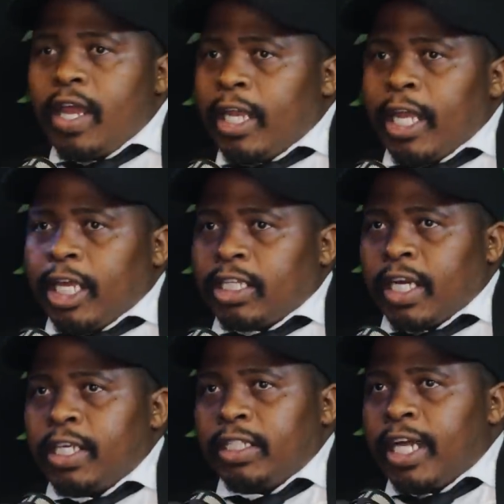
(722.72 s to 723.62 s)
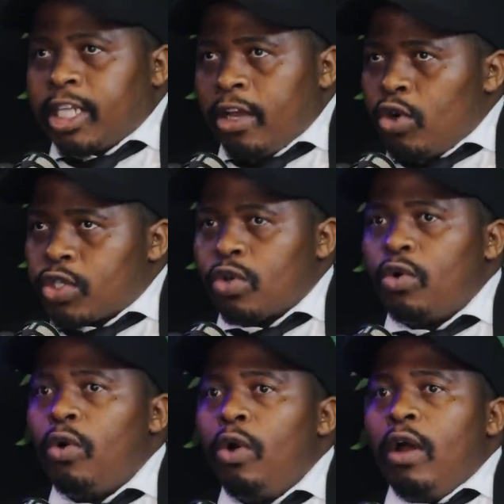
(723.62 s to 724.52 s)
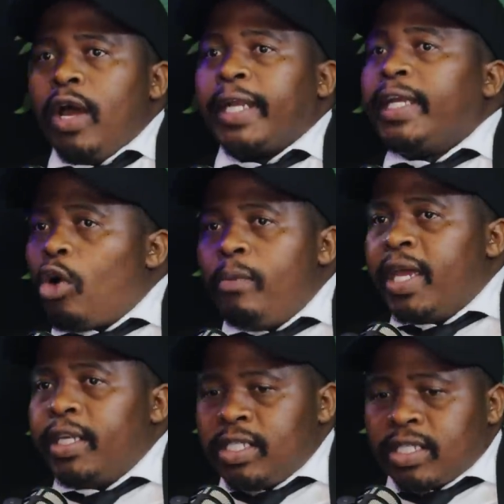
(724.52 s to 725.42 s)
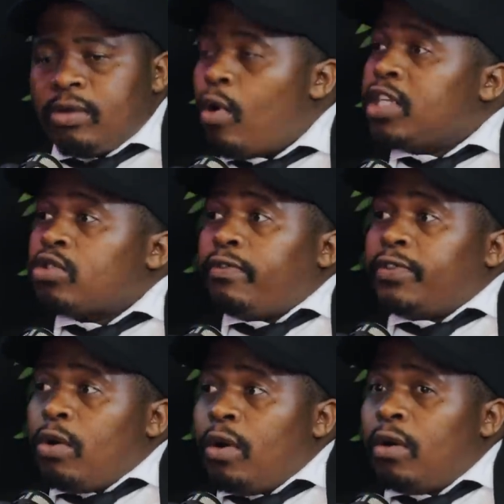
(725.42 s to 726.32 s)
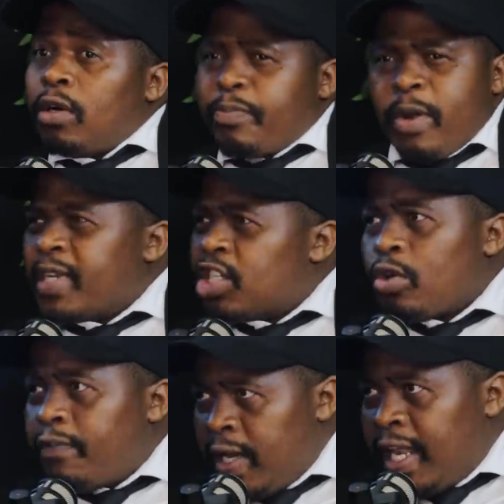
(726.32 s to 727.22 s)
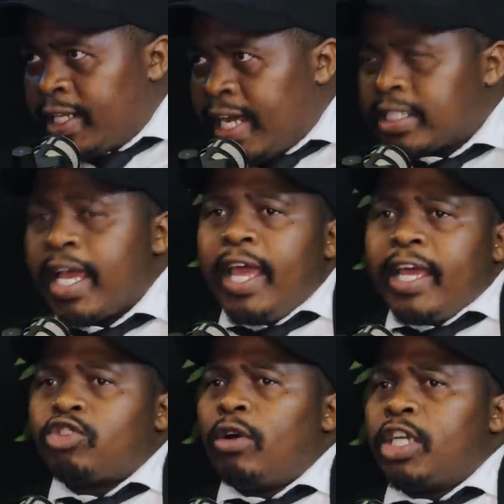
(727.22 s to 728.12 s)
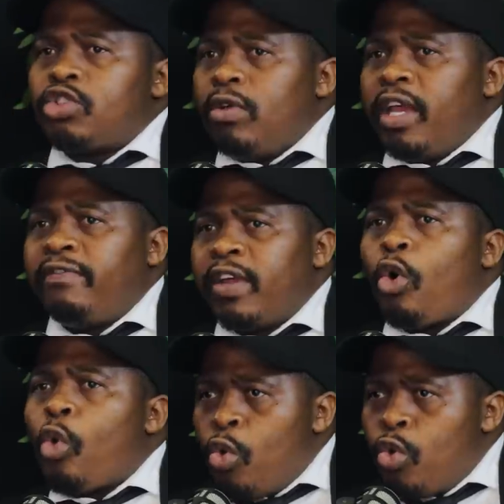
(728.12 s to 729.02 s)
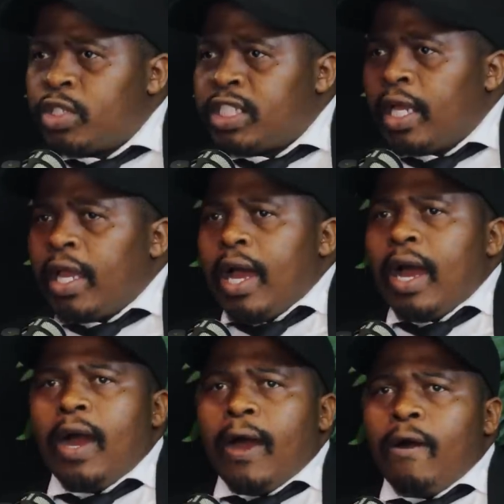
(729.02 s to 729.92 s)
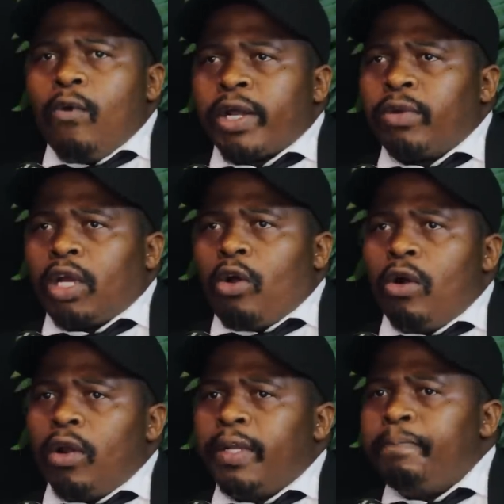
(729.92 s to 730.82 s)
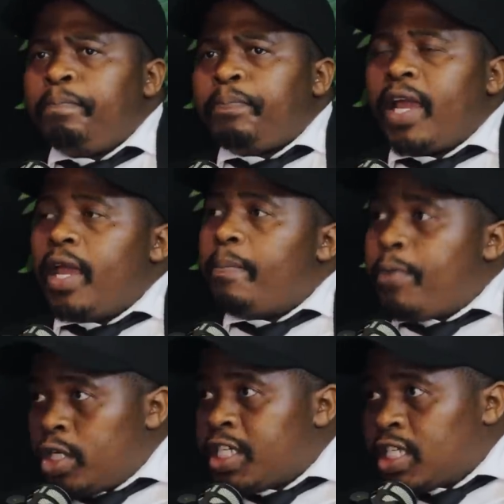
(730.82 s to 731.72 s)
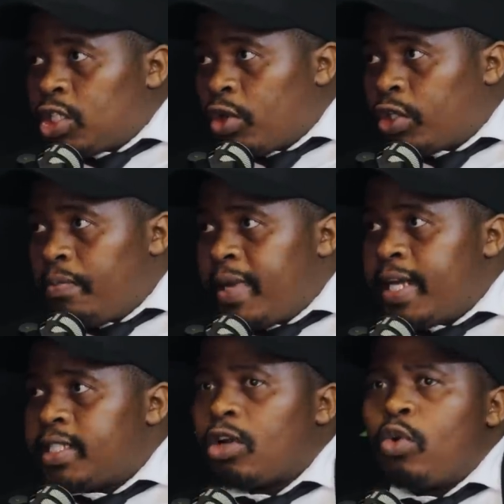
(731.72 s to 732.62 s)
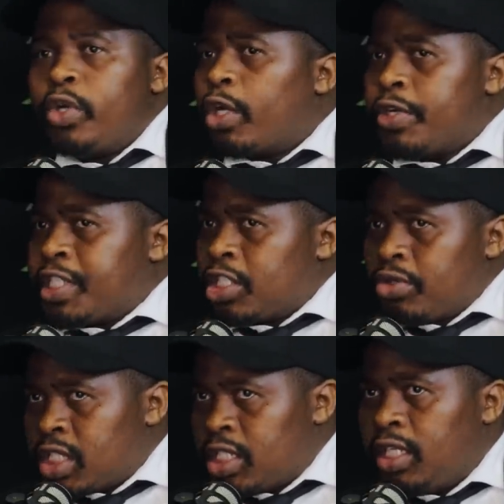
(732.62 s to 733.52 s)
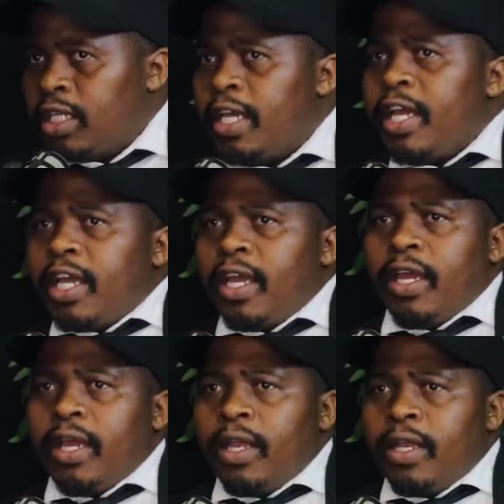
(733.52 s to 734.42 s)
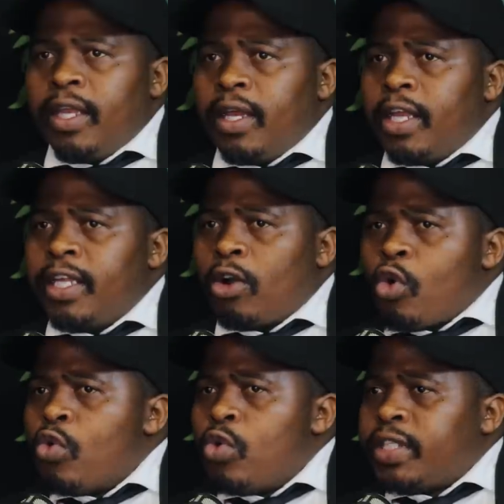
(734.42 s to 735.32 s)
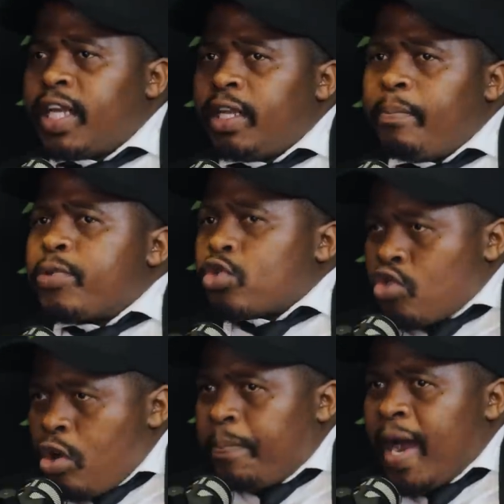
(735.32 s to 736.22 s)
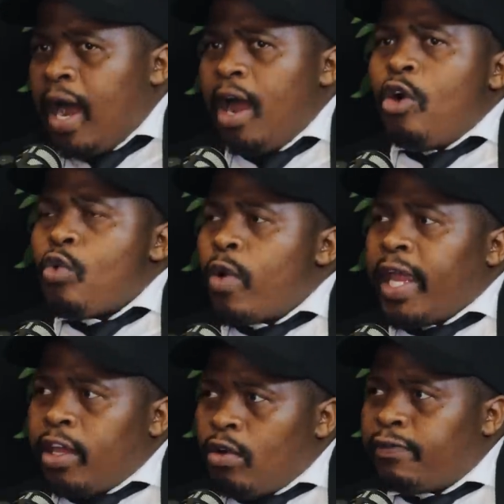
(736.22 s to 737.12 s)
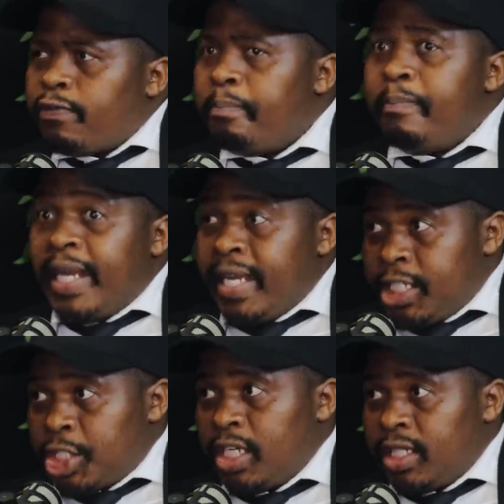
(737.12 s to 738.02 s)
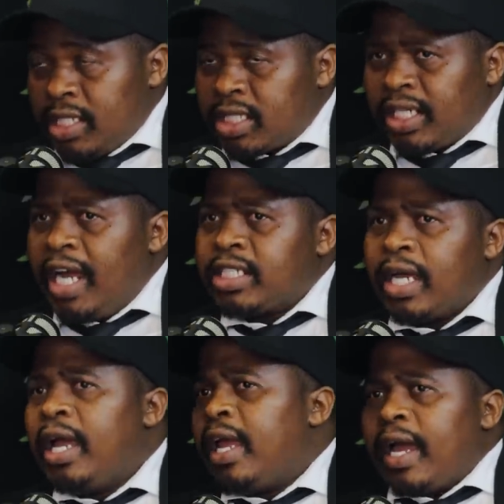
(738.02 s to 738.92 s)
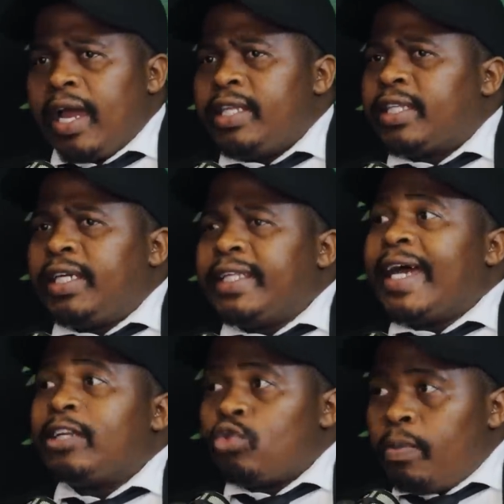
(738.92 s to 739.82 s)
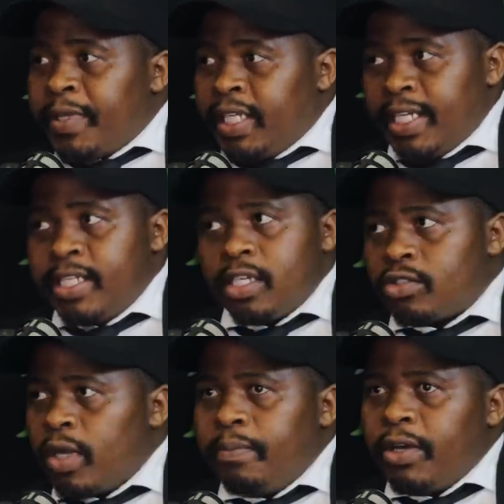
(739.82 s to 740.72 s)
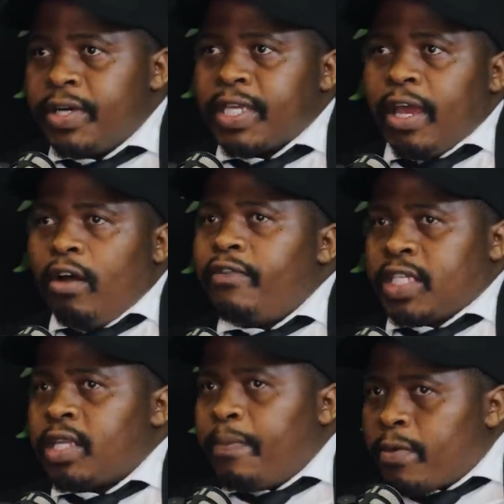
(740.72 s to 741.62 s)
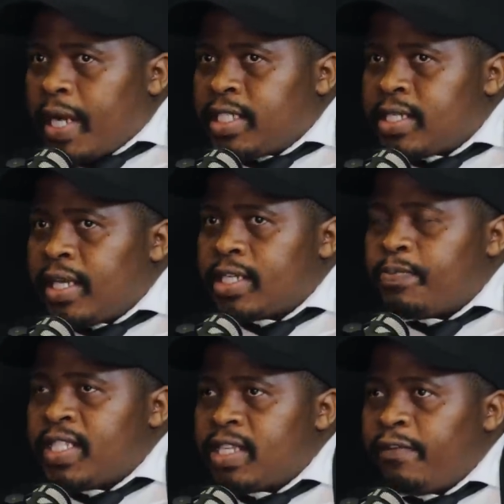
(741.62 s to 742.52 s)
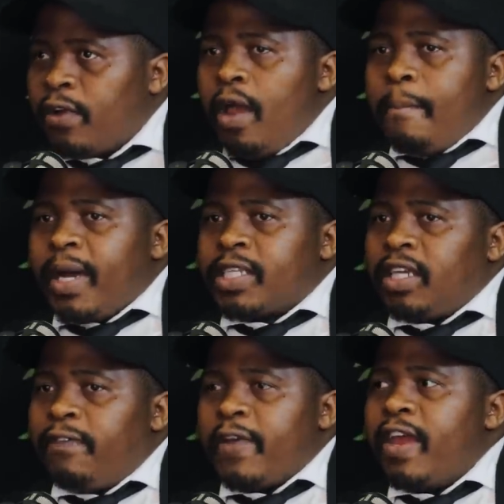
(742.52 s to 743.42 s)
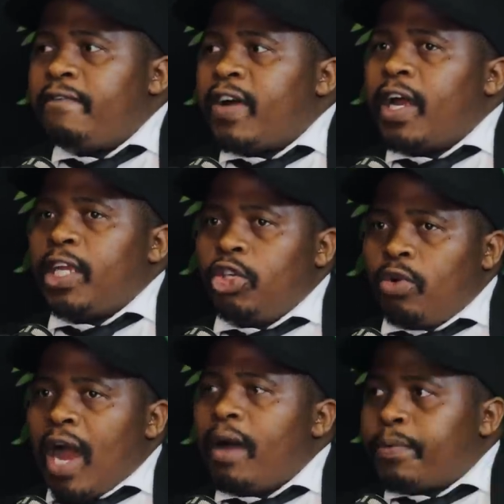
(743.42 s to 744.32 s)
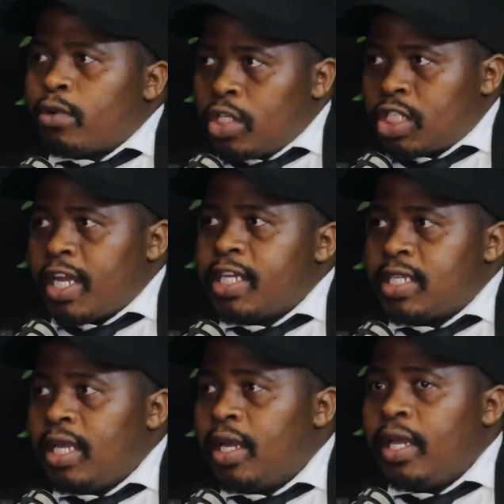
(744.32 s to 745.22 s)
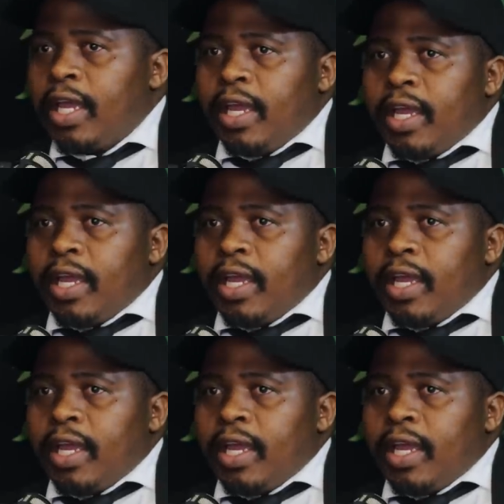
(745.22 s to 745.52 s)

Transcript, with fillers: And another trend that I also recommend is the ones of the property stokvel like that. As long as you have a good, uh, what we call uh, policy document, good constitution, and uh, the good and the proper way of managing the structure. I think that will be the easiest way because obviously property is expensive, but if ever you approach as a